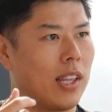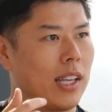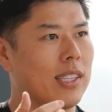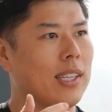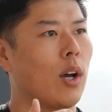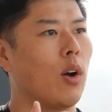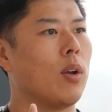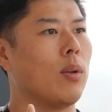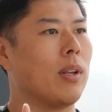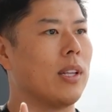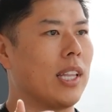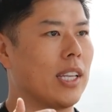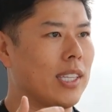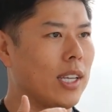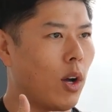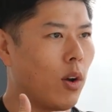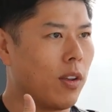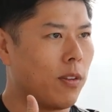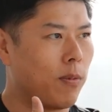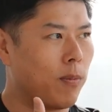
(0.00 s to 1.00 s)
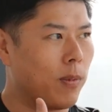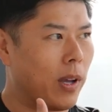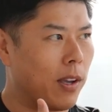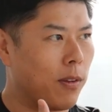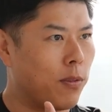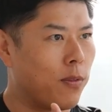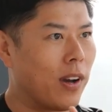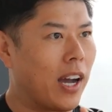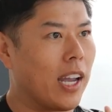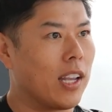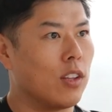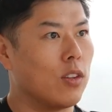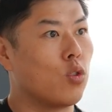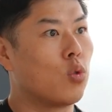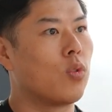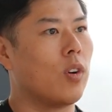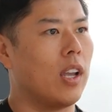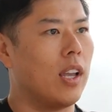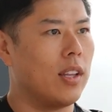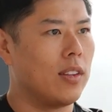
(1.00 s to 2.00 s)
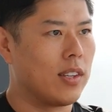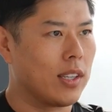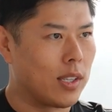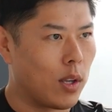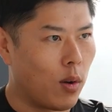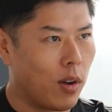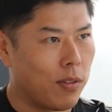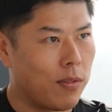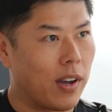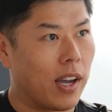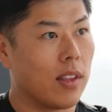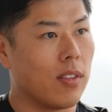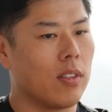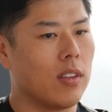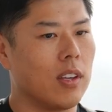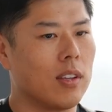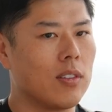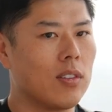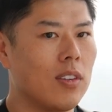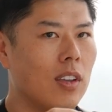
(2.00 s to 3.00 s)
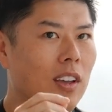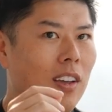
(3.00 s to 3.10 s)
That's how I find trends. That's how I find things.